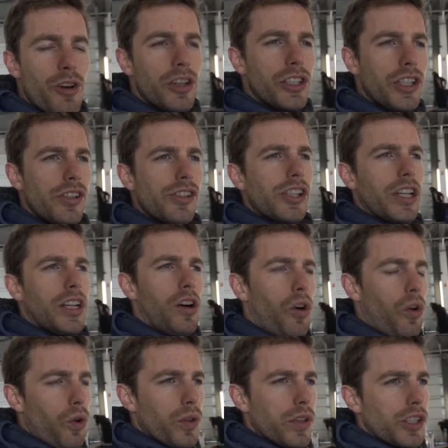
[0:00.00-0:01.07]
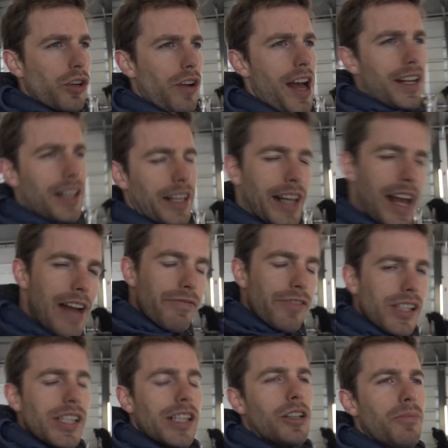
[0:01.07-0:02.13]
not using all the track, like every
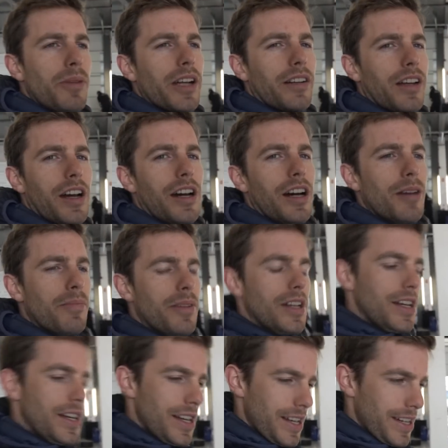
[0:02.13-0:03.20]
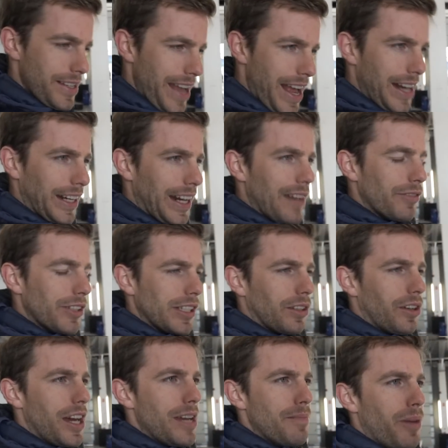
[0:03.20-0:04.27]
single bit of curb nailing every
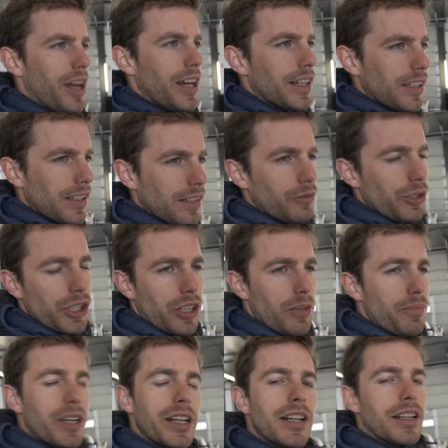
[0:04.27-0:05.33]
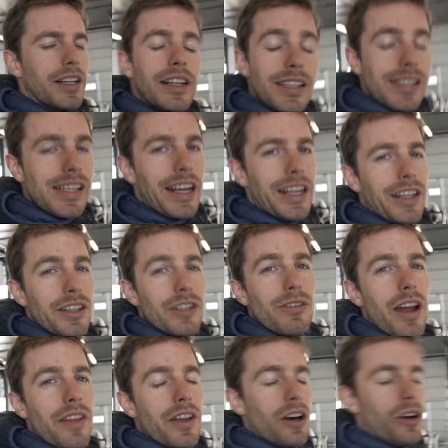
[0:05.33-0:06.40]
single apex, which could be a, a second
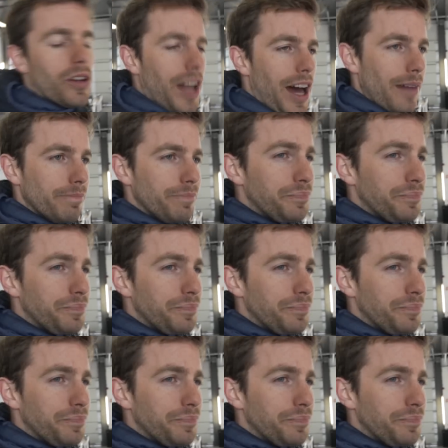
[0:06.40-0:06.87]
around the whole lap.